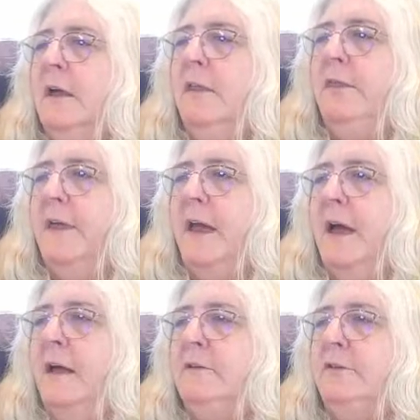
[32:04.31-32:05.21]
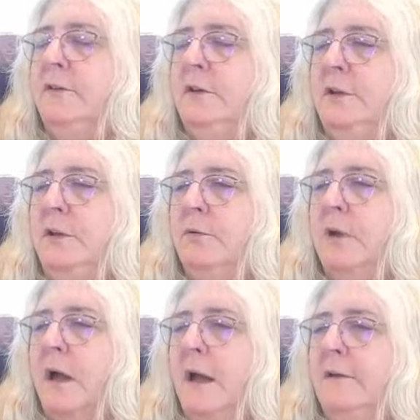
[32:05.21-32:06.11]
that you
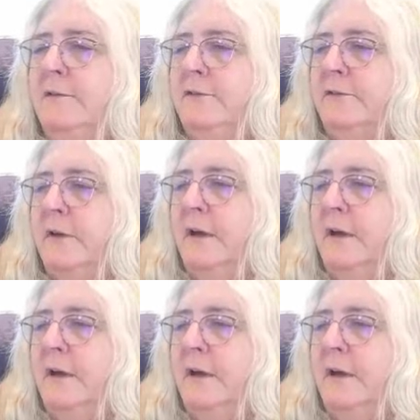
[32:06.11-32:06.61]
guys,